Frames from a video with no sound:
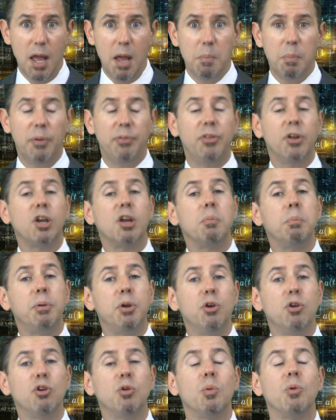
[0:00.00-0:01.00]
But the
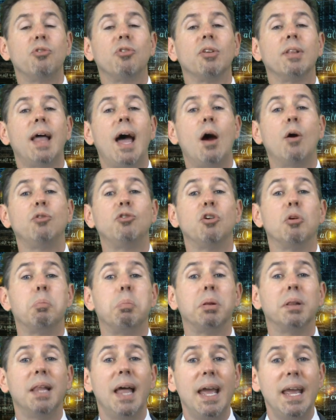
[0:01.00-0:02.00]
computer was allowed to
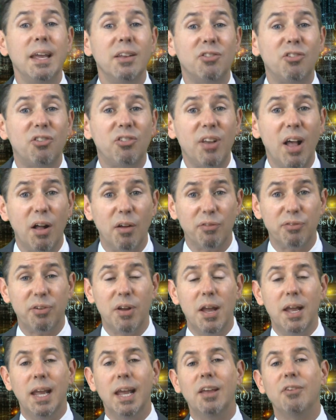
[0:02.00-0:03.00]
play itself,
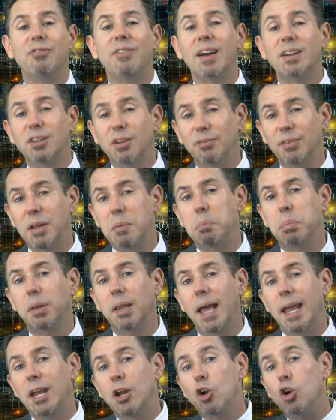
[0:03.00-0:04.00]
effectively
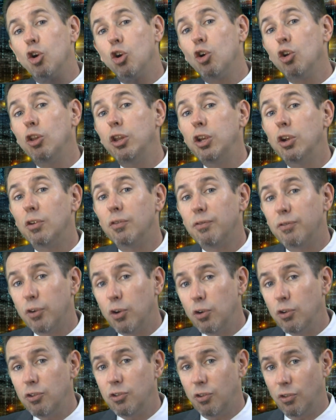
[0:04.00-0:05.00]
play earlier
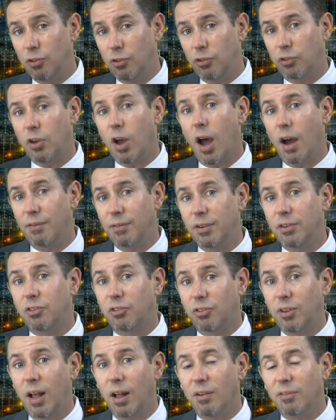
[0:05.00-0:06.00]
versions of
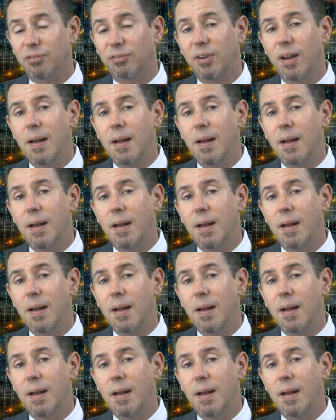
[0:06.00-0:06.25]
itself,